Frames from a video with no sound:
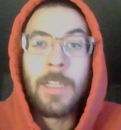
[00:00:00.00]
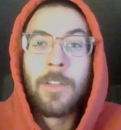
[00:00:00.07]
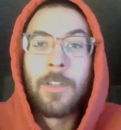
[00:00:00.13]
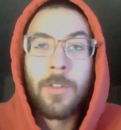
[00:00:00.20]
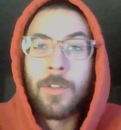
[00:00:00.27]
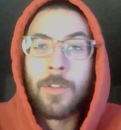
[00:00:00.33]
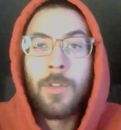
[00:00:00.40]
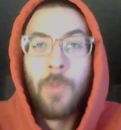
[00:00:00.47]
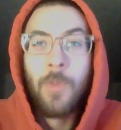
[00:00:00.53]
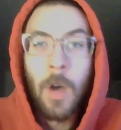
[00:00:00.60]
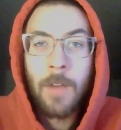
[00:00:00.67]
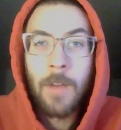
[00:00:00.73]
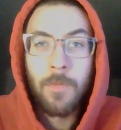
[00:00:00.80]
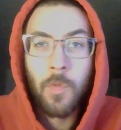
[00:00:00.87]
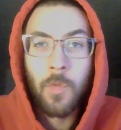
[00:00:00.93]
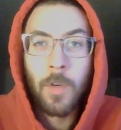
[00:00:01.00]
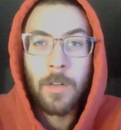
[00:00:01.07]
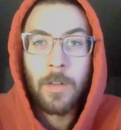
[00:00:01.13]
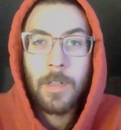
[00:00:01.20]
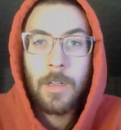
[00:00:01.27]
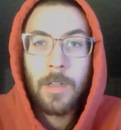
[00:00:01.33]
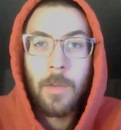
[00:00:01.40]
or two off
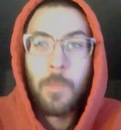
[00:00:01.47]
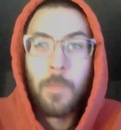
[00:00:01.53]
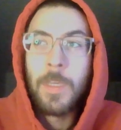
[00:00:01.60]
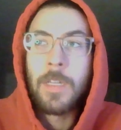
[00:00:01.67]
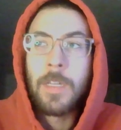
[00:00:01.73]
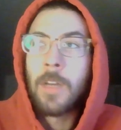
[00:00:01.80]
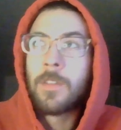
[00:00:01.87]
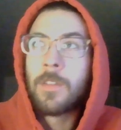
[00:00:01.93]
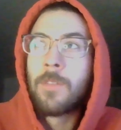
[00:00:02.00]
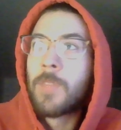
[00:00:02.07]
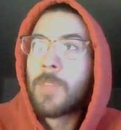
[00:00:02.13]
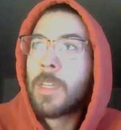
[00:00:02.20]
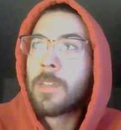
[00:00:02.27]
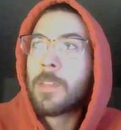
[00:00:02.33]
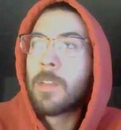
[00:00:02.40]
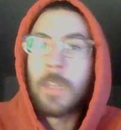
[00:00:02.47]
work because of this